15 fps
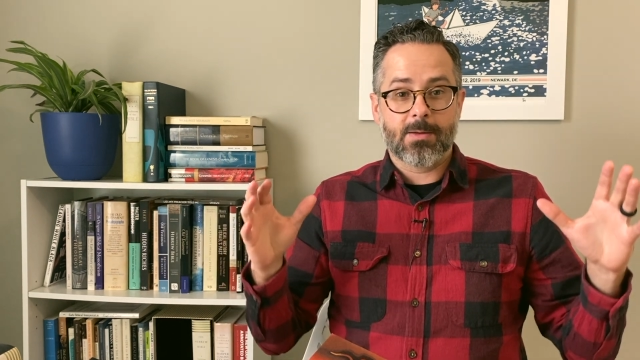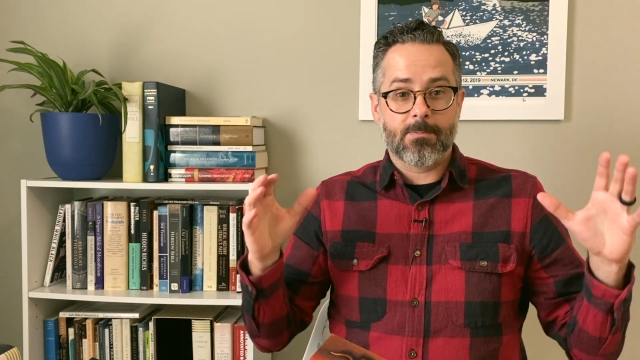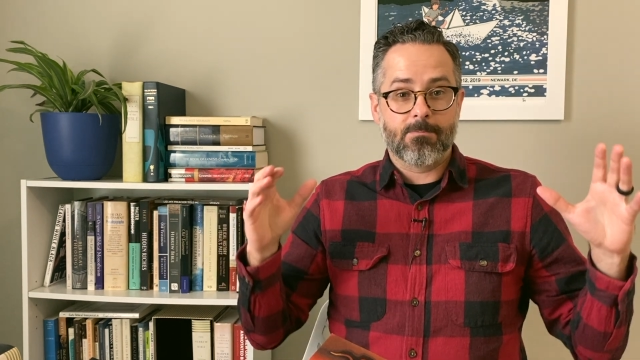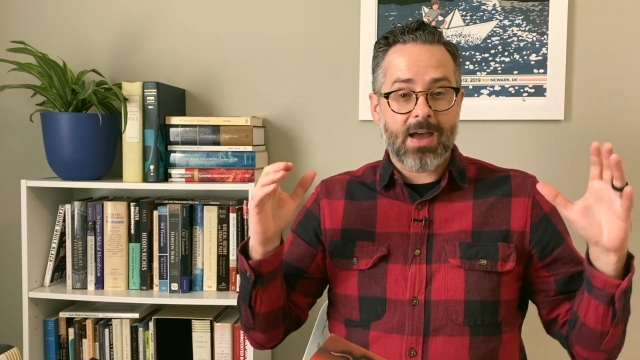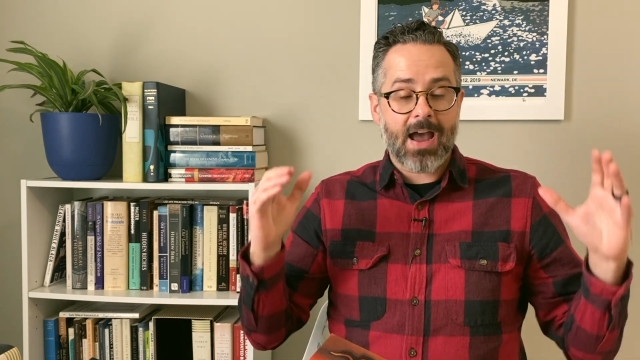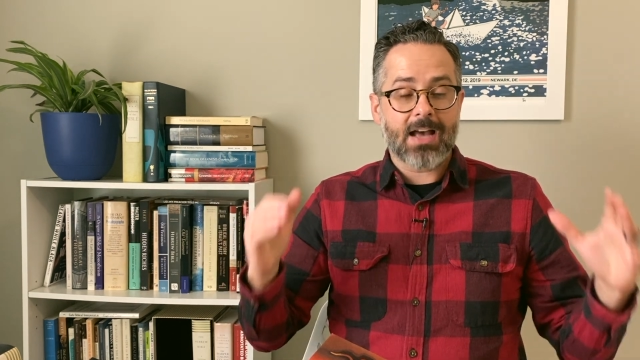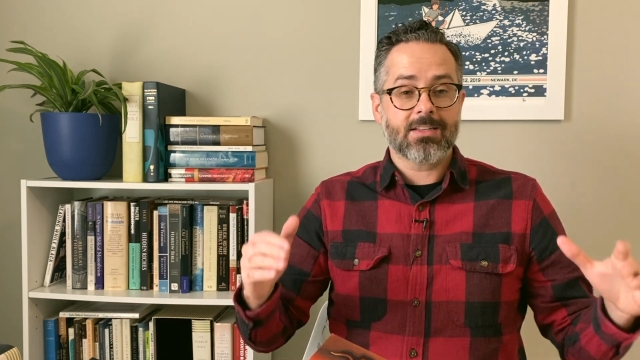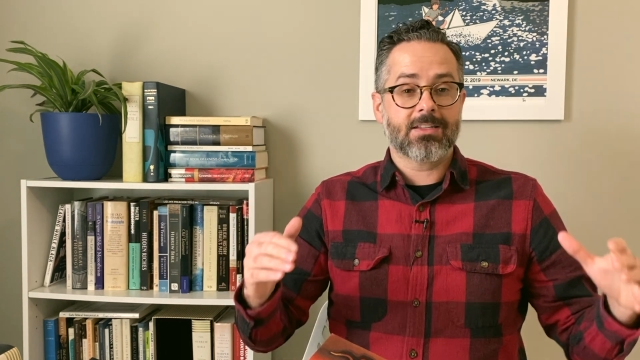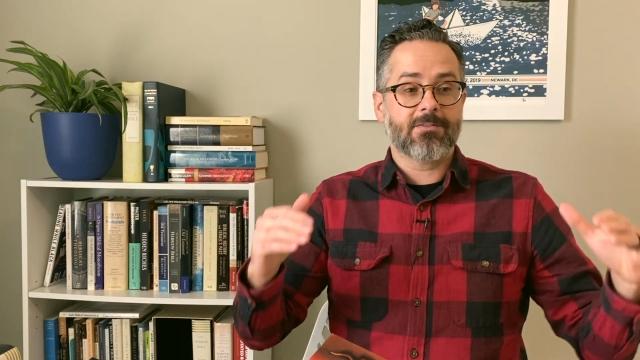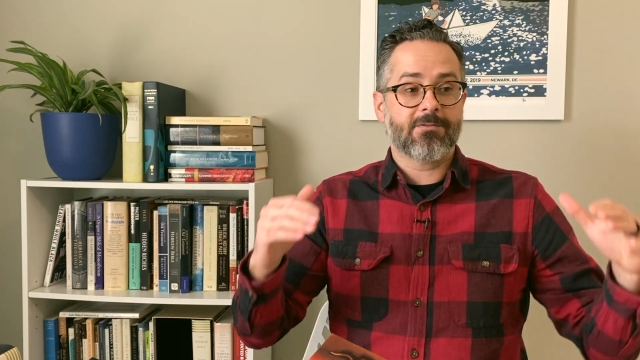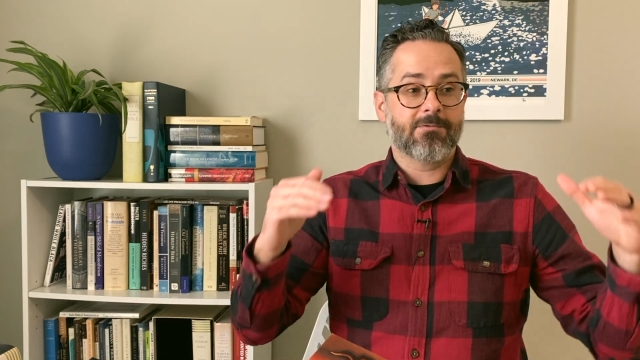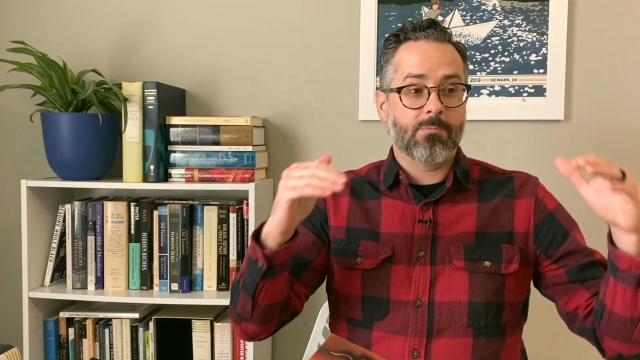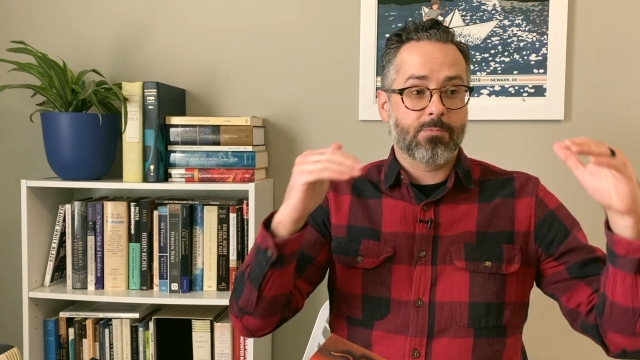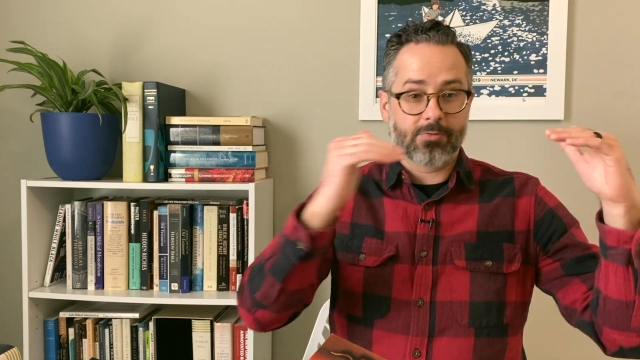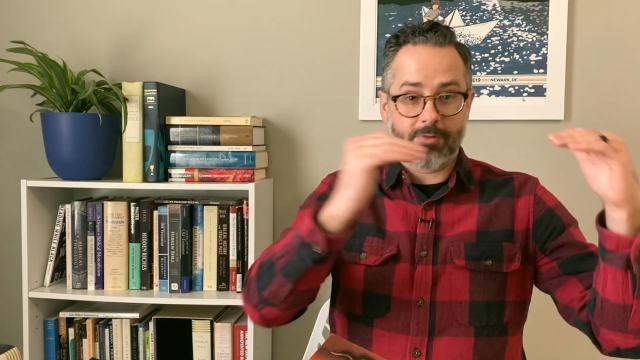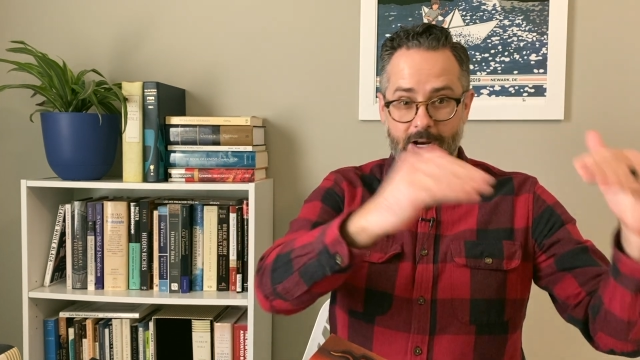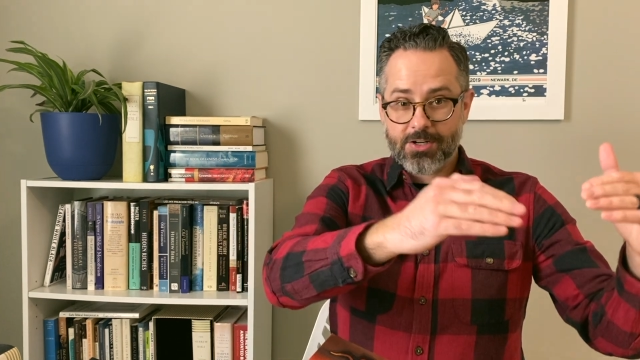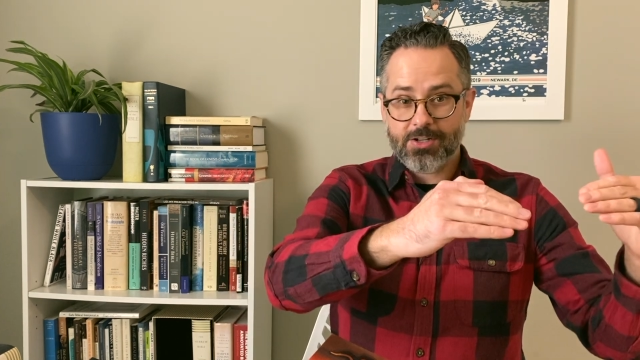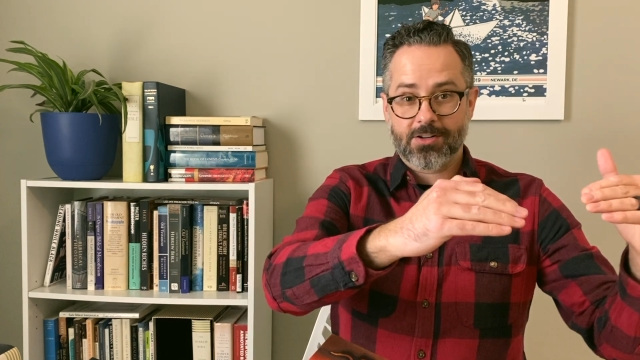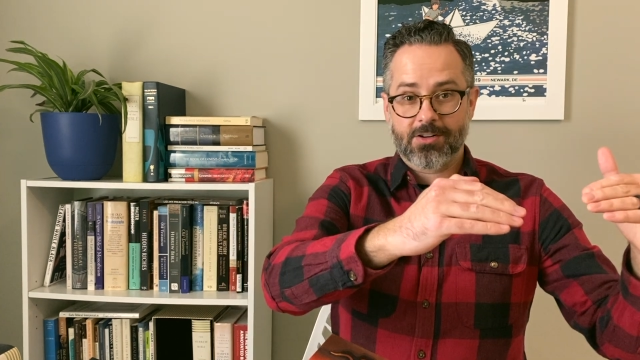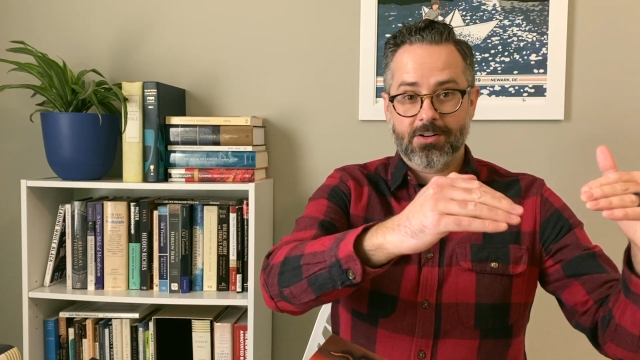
massive pressure